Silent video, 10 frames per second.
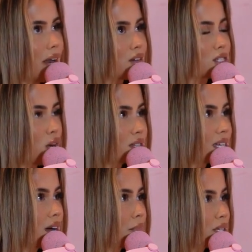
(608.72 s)
I was
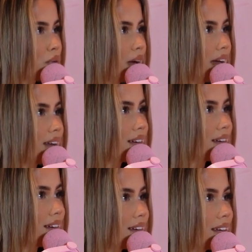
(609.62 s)
tossing up between,
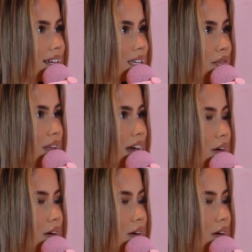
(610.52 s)
because I feel like